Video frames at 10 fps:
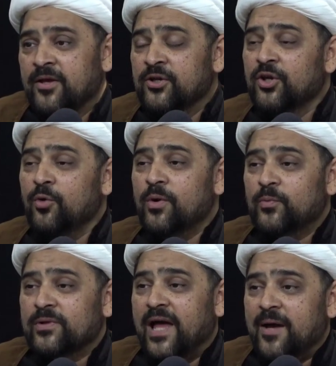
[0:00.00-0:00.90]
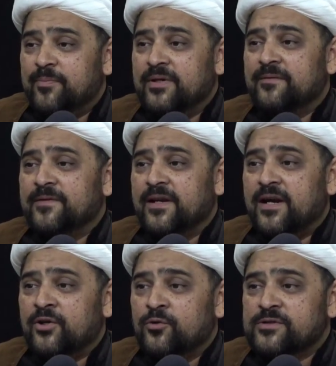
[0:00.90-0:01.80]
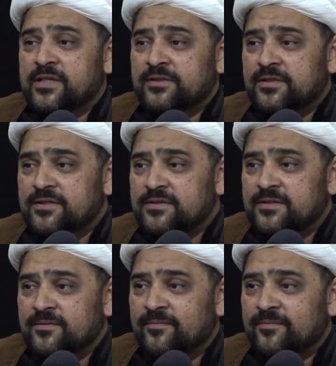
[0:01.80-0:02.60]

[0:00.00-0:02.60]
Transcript: what will happen if there are no centers?